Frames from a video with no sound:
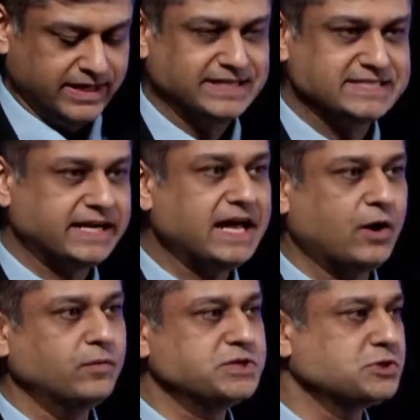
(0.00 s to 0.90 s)
Is that
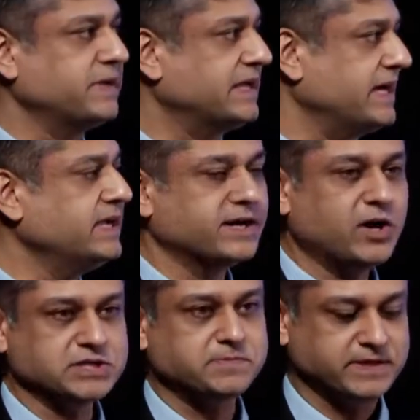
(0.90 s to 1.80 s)
how we should be grading our
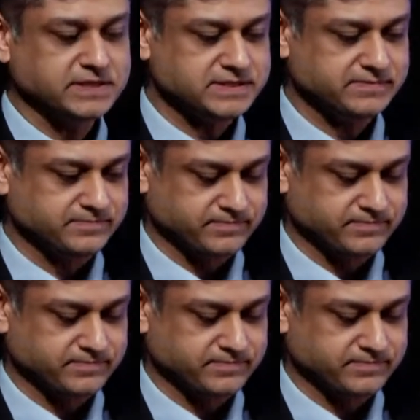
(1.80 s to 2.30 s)
hospitals?